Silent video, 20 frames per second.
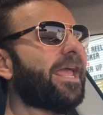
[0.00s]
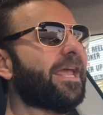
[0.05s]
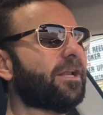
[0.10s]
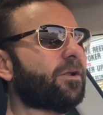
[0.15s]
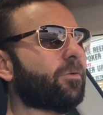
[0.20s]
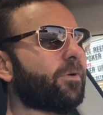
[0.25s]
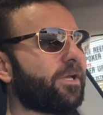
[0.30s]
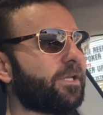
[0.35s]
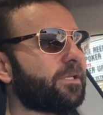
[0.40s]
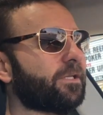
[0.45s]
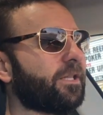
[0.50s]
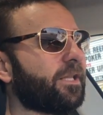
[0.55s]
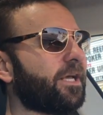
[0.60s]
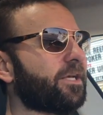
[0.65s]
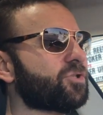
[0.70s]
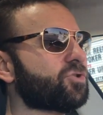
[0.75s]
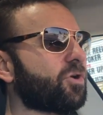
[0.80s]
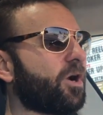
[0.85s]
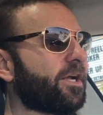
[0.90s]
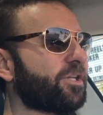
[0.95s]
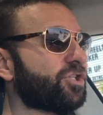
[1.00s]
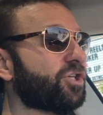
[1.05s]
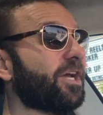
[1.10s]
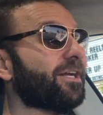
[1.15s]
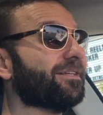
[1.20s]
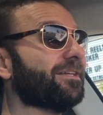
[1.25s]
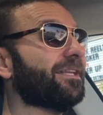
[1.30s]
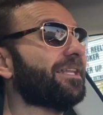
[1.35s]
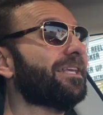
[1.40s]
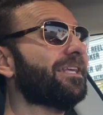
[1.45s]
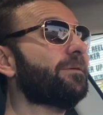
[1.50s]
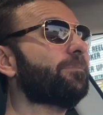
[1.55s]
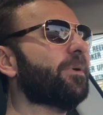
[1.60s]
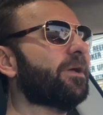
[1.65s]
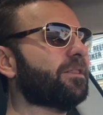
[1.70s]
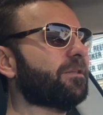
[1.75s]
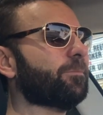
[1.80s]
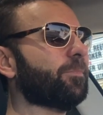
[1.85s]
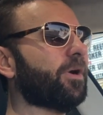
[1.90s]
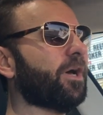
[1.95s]
eight going into the last draw. I checked and he
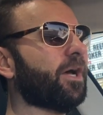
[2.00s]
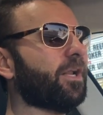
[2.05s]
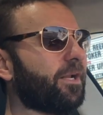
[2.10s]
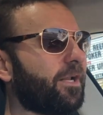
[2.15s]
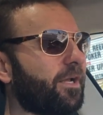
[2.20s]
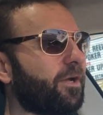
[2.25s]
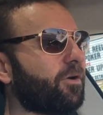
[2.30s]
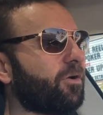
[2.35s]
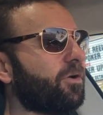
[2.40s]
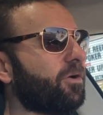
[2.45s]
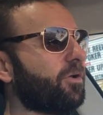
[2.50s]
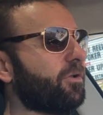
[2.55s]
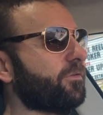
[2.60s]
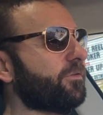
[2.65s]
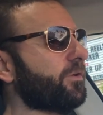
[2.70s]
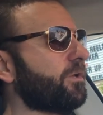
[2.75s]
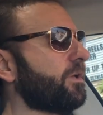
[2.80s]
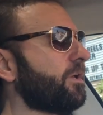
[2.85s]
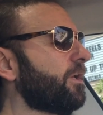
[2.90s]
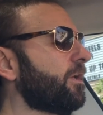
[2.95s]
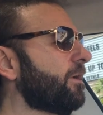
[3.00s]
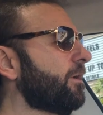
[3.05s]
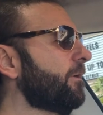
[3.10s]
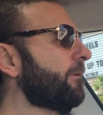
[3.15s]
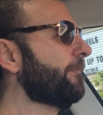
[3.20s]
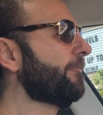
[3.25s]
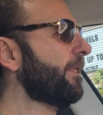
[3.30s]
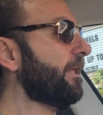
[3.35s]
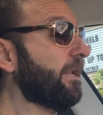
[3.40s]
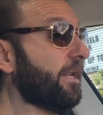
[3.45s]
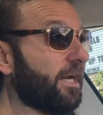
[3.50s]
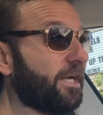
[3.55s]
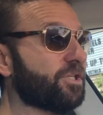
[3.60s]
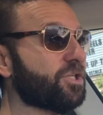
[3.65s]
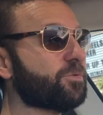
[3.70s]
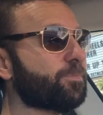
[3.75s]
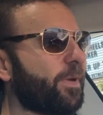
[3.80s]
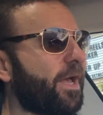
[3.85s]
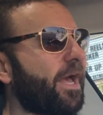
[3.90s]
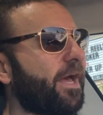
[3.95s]
bet the pot and I called. And then I
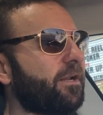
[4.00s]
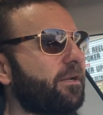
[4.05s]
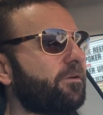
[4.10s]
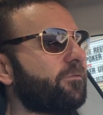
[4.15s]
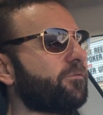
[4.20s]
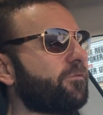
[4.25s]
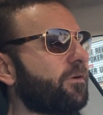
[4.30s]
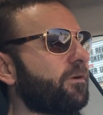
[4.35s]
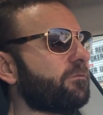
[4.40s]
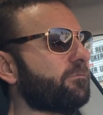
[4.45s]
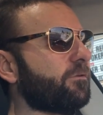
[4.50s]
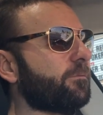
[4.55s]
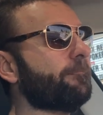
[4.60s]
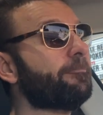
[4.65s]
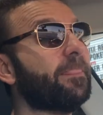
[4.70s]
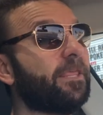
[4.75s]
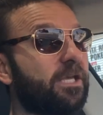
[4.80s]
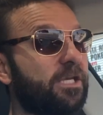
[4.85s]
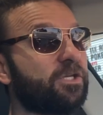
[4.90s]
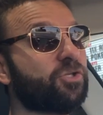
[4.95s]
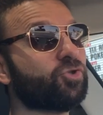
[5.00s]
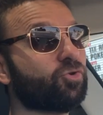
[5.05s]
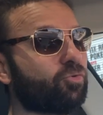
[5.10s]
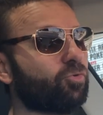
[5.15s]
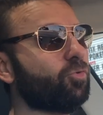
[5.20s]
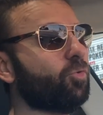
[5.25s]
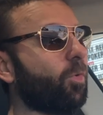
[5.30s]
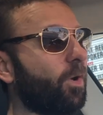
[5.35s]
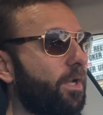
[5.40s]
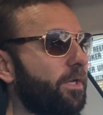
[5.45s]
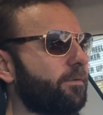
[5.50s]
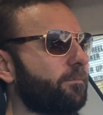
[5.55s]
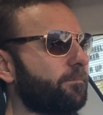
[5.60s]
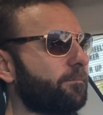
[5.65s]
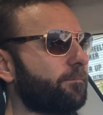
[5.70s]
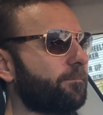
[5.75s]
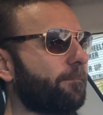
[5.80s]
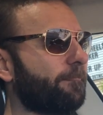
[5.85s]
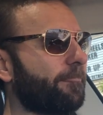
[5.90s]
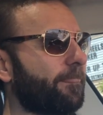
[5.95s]
just patted in front of him. He drew one,
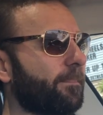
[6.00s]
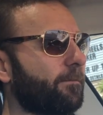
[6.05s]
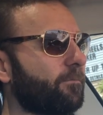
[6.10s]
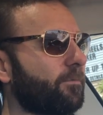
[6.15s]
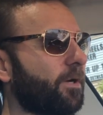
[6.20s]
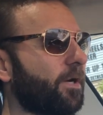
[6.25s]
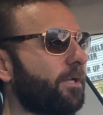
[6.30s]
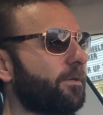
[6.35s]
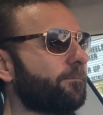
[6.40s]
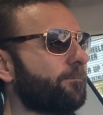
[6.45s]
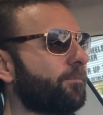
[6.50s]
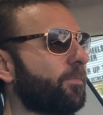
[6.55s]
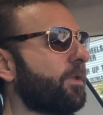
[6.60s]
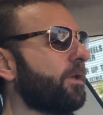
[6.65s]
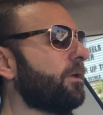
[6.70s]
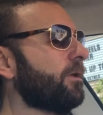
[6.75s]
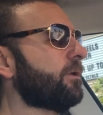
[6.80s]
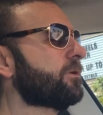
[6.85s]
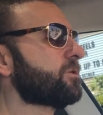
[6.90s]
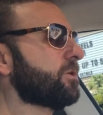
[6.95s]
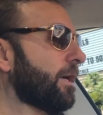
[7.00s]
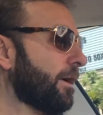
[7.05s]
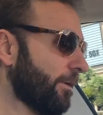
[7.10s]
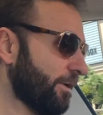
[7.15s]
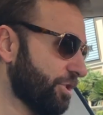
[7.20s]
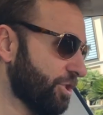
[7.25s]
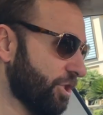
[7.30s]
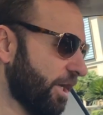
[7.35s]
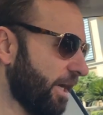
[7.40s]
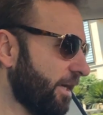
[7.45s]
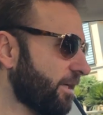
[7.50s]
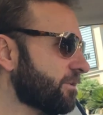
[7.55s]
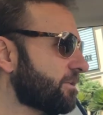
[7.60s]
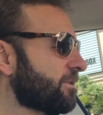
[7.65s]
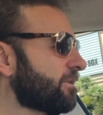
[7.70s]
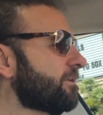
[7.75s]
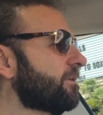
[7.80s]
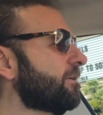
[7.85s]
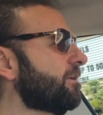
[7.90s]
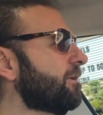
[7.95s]
right? So now I checked